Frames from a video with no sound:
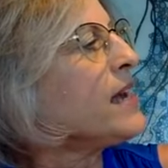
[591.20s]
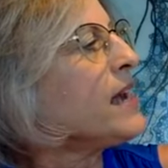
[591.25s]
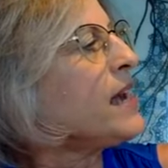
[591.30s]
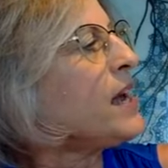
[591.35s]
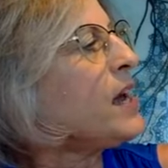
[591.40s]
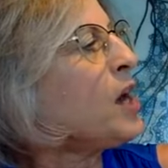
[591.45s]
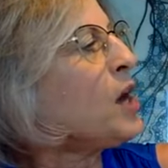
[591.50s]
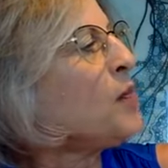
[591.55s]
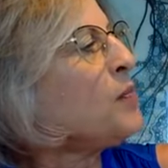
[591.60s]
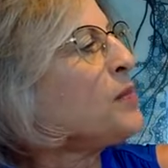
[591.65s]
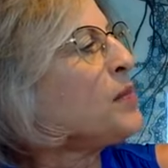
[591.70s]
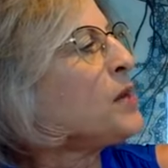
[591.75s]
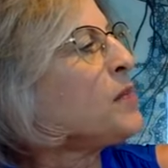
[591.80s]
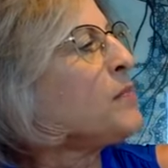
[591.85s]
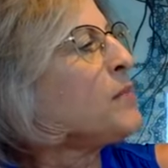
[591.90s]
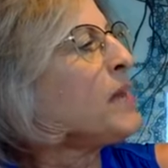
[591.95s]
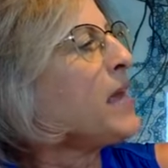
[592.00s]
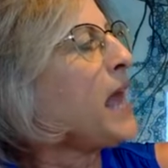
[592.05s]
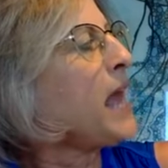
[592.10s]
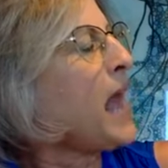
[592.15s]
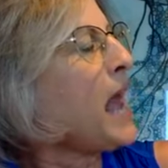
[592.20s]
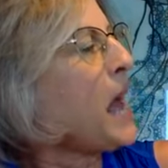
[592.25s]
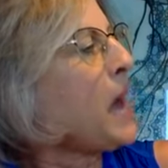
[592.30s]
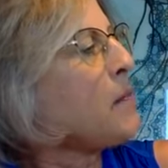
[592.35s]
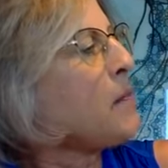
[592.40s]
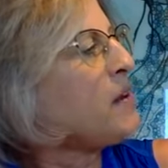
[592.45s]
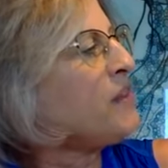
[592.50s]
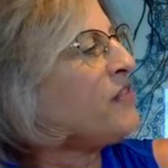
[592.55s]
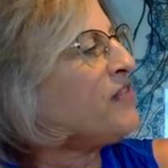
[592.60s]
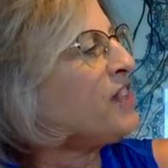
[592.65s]
help them
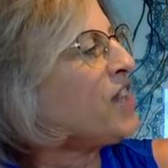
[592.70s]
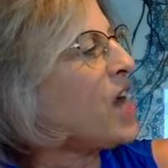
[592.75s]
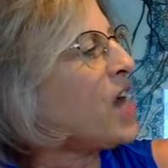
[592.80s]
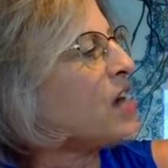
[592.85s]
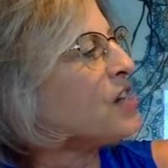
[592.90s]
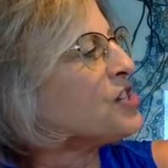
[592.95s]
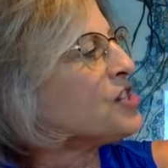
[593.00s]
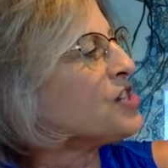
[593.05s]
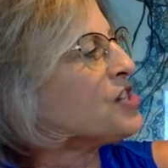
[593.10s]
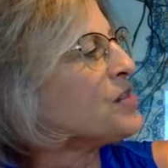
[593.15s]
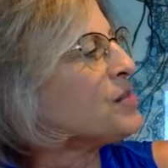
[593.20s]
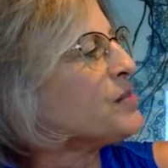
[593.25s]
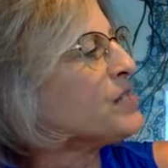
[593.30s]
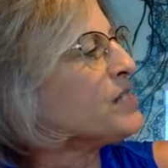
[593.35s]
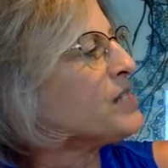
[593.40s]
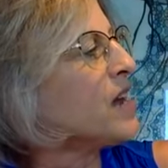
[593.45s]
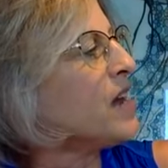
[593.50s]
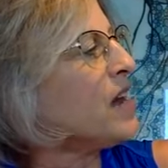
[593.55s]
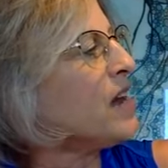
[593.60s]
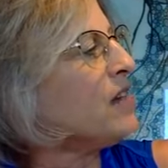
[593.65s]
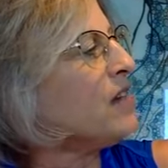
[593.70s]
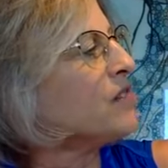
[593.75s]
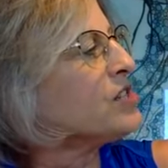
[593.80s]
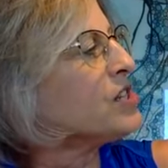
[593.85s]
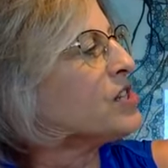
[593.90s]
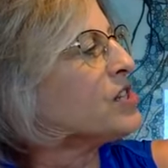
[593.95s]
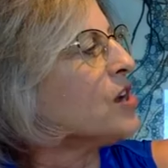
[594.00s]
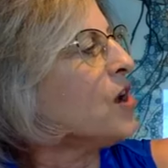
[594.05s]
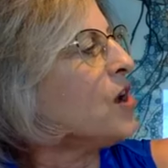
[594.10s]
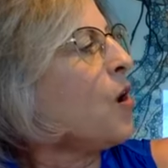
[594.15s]
camouflage
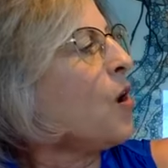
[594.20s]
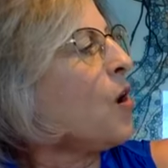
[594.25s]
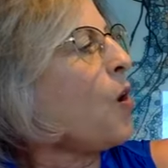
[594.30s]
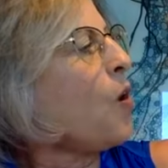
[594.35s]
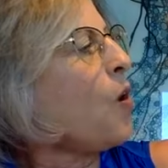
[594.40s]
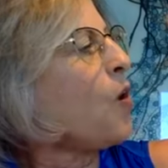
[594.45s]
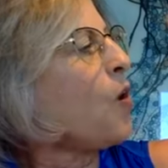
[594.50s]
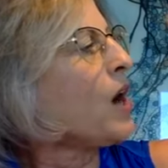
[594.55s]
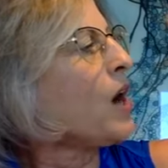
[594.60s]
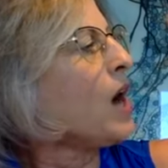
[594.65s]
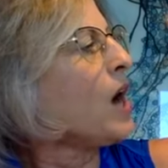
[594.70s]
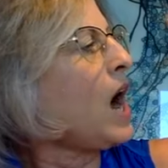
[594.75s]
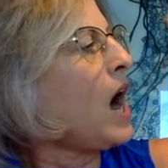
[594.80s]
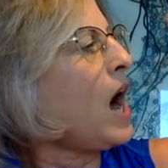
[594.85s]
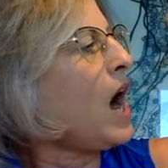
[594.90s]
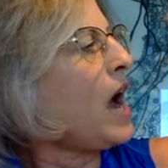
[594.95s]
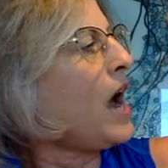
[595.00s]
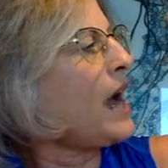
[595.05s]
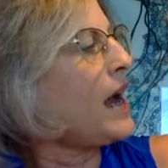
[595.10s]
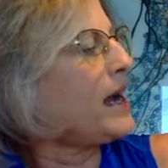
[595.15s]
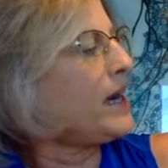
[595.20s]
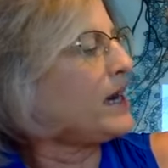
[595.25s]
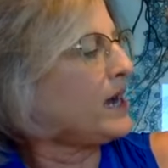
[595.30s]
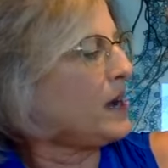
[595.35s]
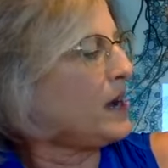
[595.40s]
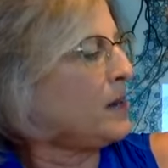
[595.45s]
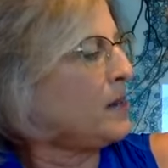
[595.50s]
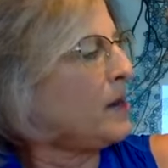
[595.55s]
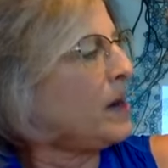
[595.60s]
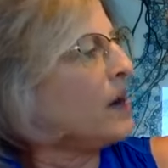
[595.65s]
themselves or hide
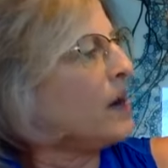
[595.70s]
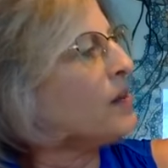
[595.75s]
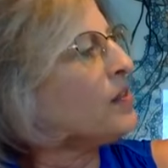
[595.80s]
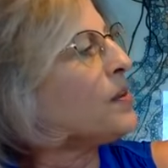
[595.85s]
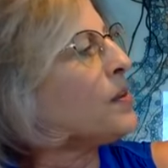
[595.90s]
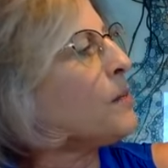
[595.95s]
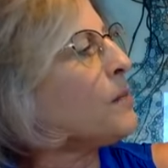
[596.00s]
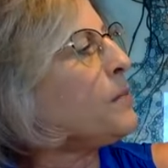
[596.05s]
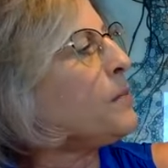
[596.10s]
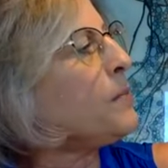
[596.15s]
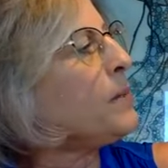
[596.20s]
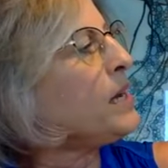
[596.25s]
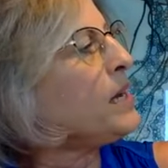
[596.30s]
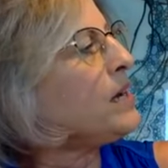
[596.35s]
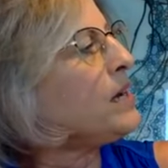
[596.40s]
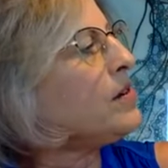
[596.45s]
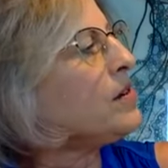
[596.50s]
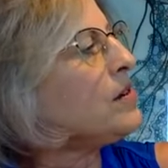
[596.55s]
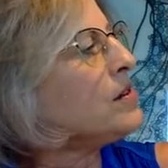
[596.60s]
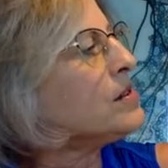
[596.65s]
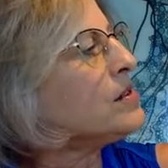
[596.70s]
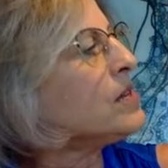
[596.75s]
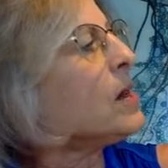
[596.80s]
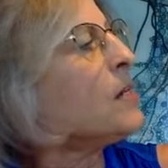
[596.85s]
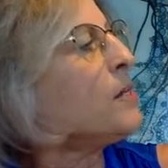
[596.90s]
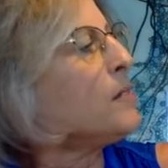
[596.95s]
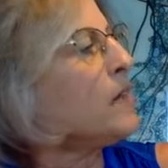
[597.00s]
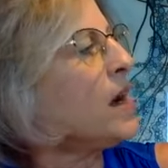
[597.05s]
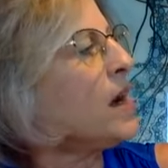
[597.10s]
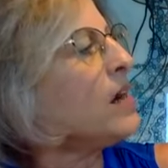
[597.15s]
among the beetles,
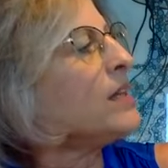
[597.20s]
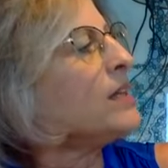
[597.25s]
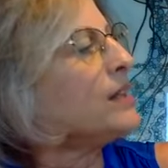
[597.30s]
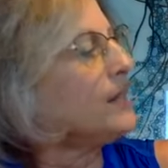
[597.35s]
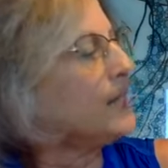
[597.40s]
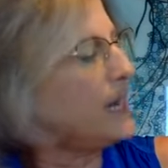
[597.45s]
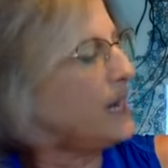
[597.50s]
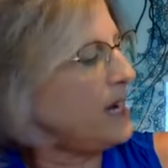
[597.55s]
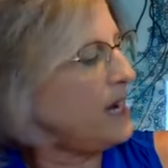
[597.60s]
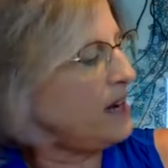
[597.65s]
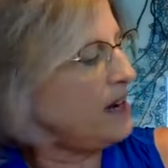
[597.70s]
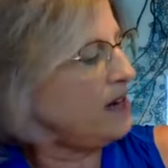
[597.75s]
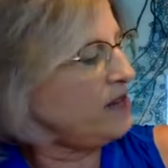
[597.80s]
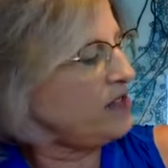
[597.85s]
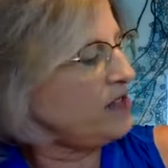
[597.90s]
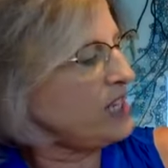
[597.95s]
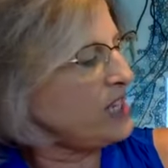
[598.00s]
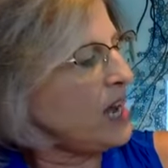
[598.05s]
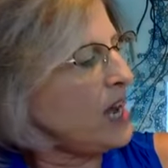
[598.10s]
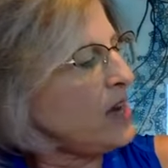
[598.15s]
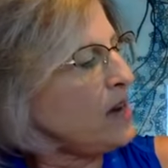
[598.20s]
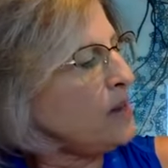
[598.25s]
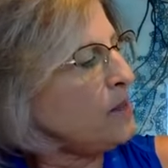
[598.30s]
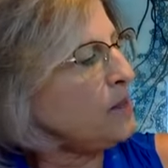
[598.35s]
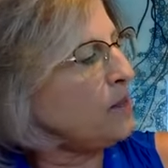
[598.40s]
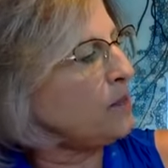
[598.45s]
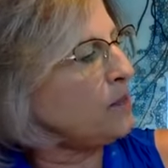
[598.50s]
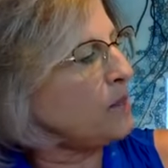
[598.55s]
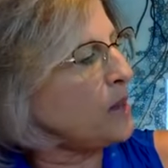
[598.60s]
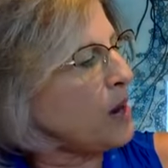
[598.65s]
among leaves
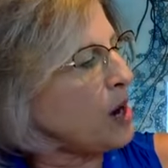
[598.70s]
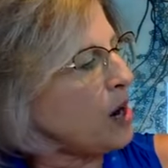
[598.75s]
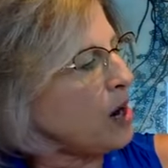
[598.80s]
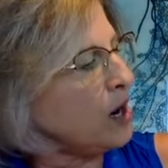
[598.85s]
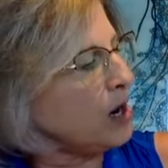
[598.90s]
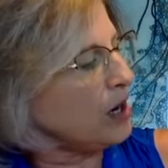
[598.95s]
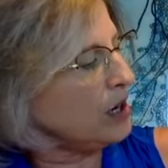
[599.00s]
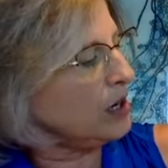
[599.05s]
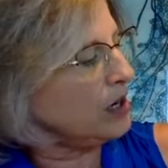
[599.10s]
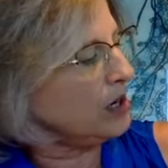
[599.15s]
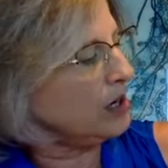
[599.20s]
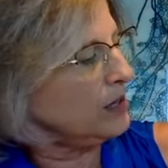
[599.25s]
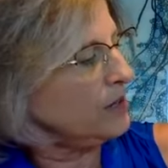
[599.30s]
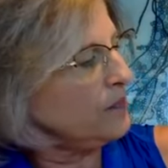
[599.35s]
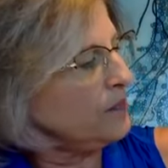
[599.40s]
and bark.